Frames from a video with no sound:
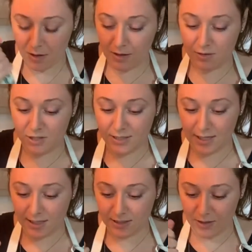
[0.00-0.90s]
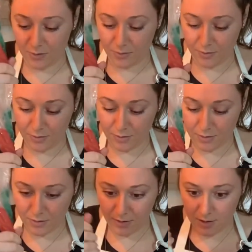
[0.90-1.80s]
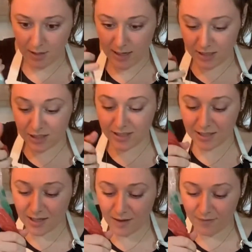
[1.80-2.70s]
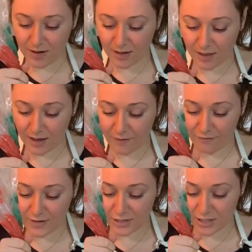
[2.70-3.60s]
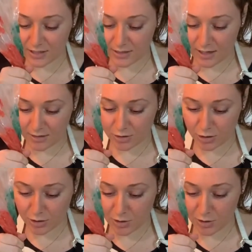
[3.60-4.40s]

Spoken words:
Just like so. Just to give it like a finishing touch.